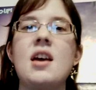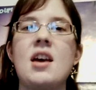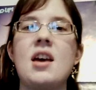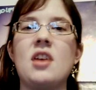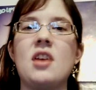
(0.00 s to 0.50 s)

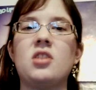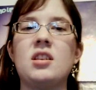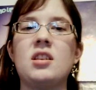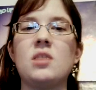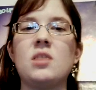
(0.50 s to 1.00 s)
And
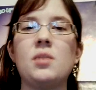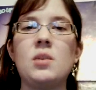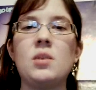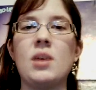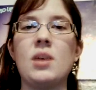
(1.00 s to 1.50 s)
it's really
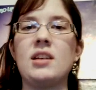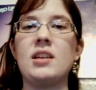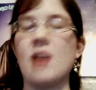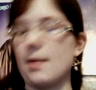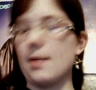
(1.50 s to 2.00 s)
quick. Now,
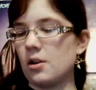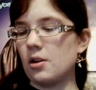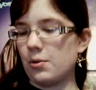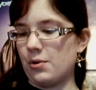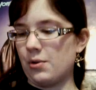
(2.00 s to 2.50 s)
I'm going to go
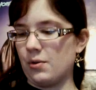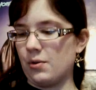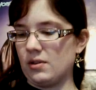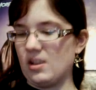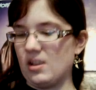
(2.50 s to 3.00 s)
through,
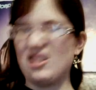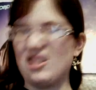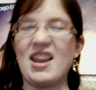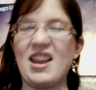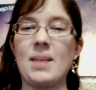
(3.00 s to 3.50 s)
it just
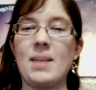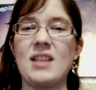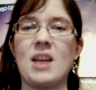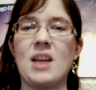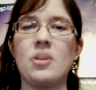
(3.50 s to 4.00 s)
kind of
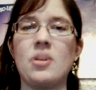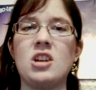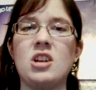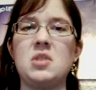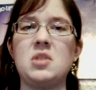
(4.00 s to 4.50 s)
depends how much I
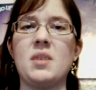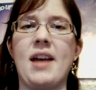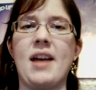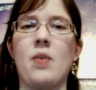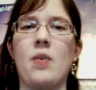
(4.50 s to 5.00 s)
do on
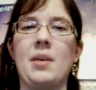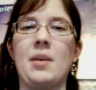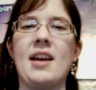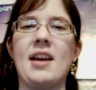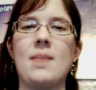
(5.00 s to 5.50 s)
how awake I
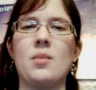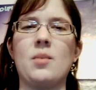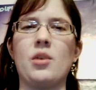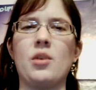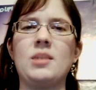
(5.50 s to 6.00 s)
am in the
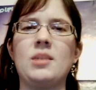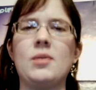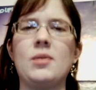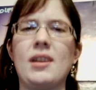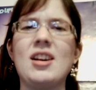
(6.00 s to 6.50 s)
morning, to be
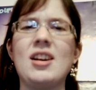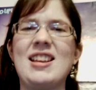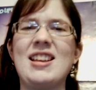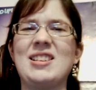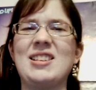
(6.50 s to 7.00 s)
quite
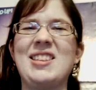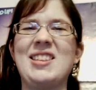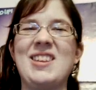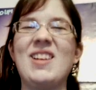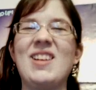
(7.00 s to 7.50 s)
honest with
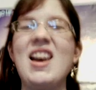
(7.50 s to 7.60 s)
you.